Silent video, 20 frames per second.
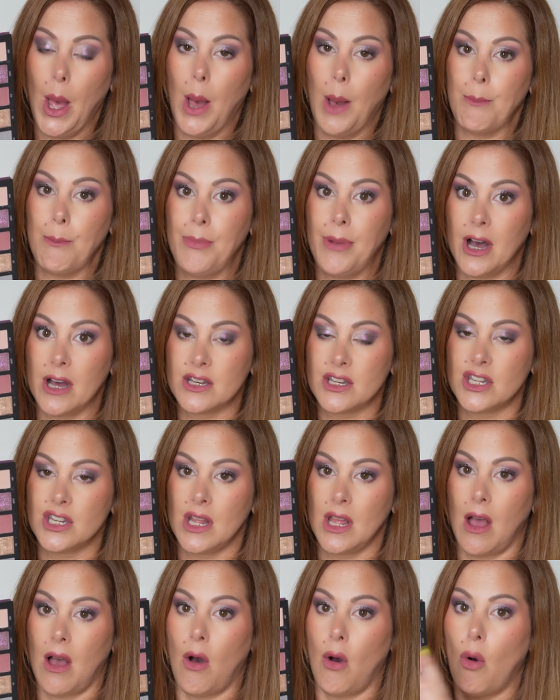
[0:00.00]
but
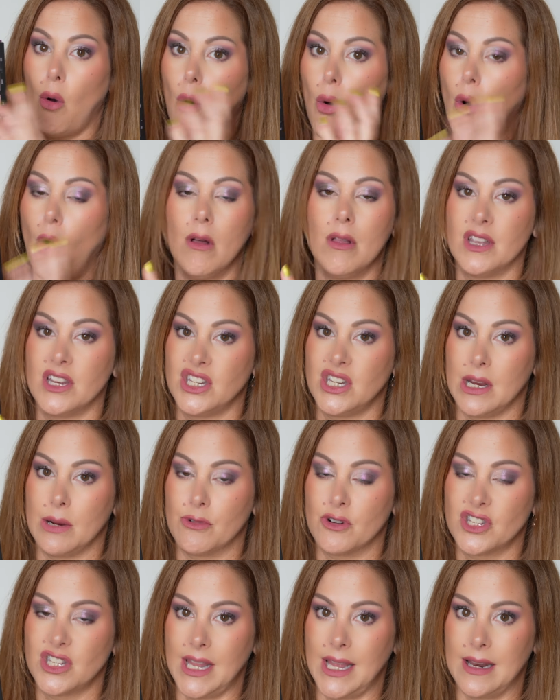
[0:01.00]
all the
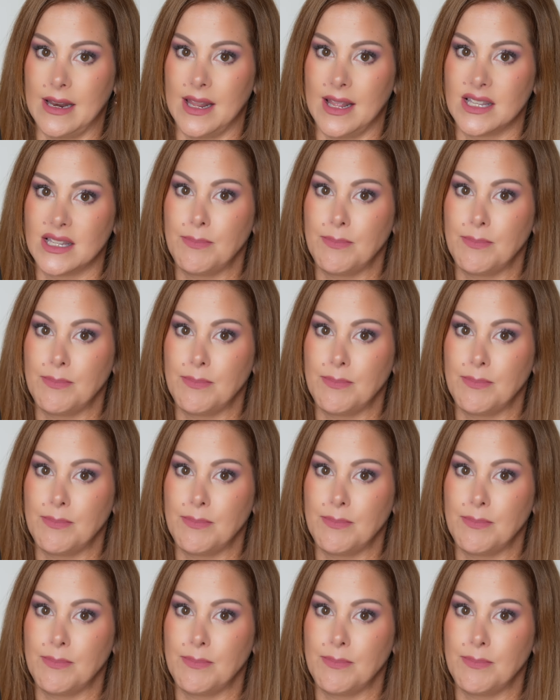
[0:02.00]
shimmers in this